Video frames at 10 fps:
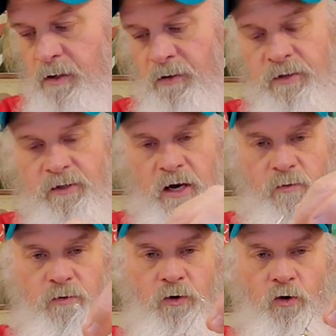This I
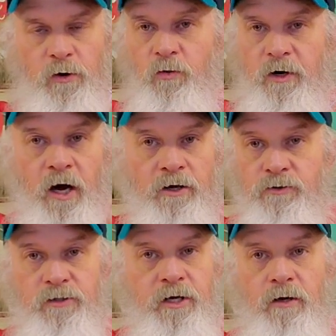would normally would not
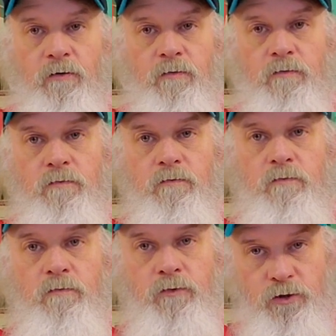use a tail,
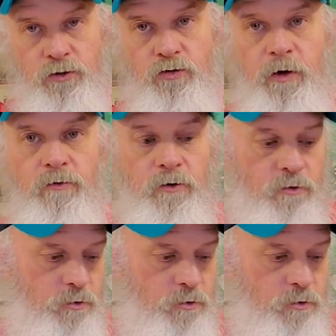just a trailer hook.